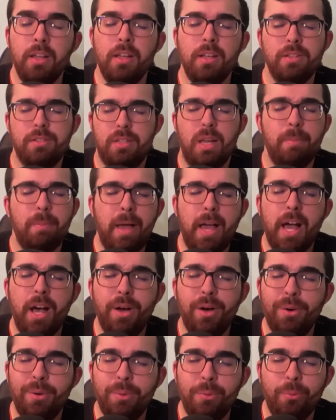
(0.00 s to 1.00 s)

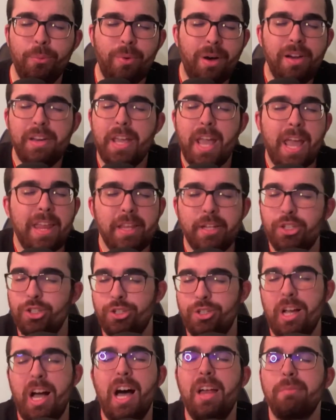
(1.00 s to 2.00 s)
Somehow, one-handed
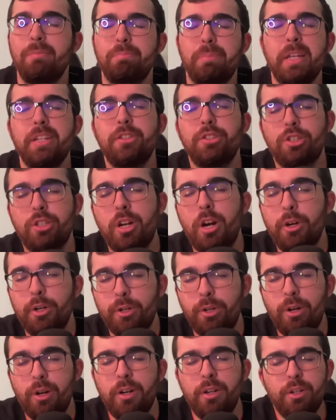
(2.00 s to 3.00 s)
shot beats
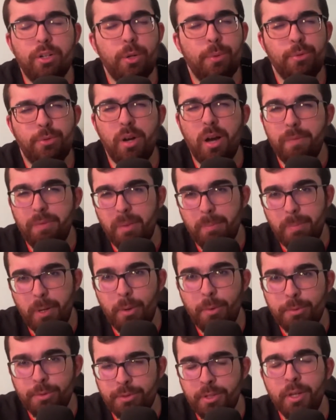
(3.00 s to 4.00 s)
Carter Hart, goes off the
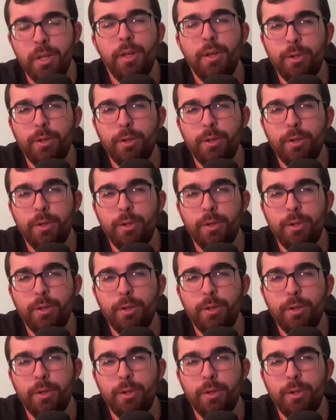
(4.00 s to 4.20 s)
post,